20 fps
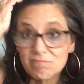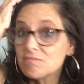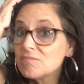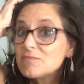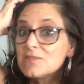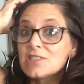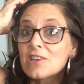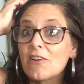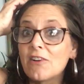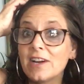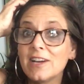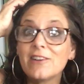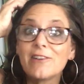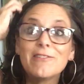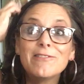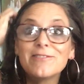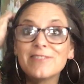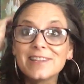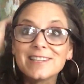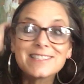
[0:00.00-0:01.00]
sorry, no
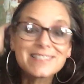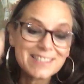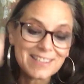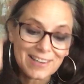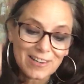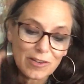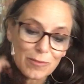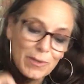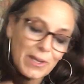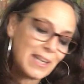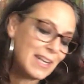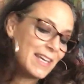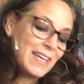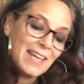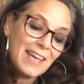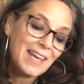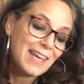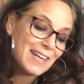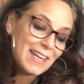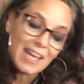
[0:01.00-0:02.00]
offense to anybody,
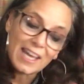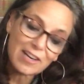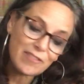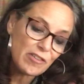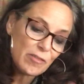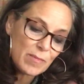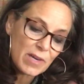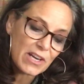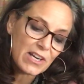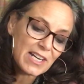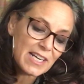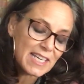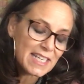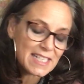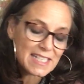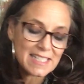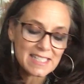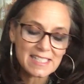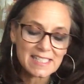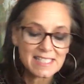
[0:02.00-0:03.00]
Native
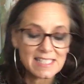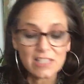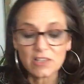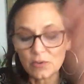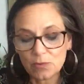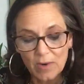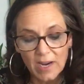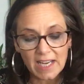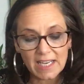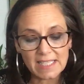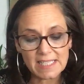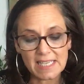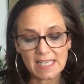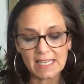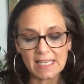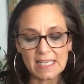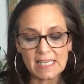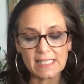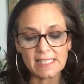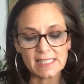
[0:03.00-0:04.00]
Americans did a rain
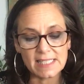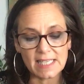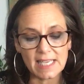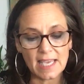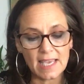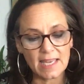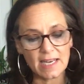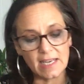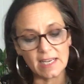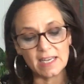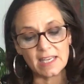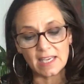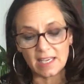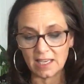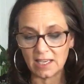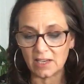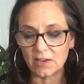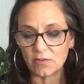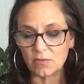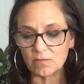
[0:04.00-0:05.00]
dance and
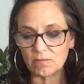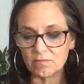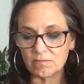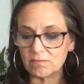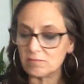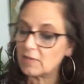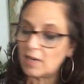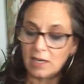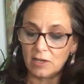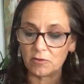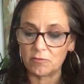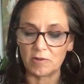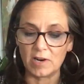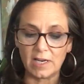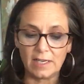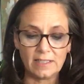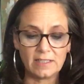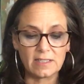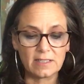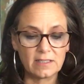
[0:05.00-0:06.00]
it rained.